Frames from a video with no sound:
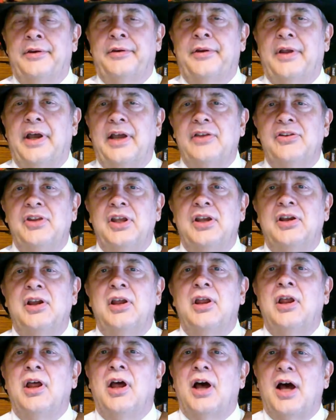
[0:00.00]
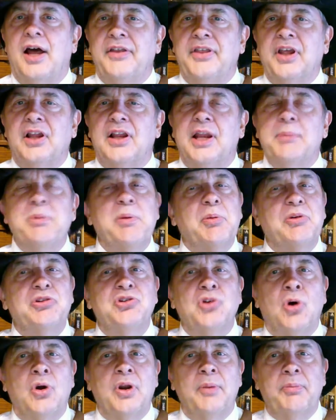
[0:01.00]
I think I think a lot of people
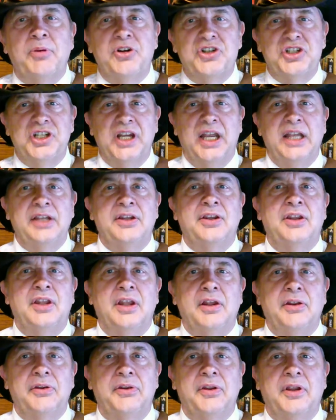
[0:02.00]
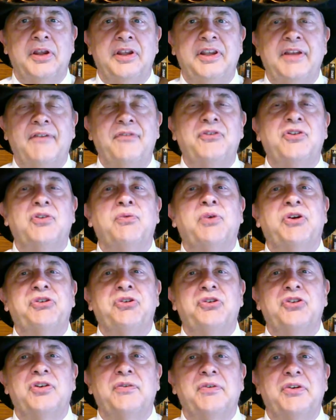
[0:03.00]
don't appreciate the, the gifts of
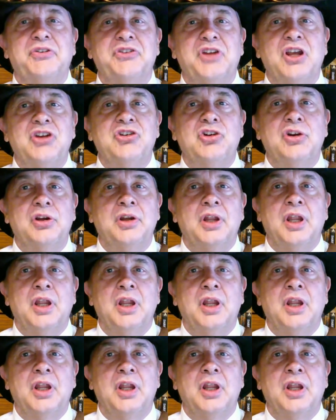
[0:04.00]
Western civilization,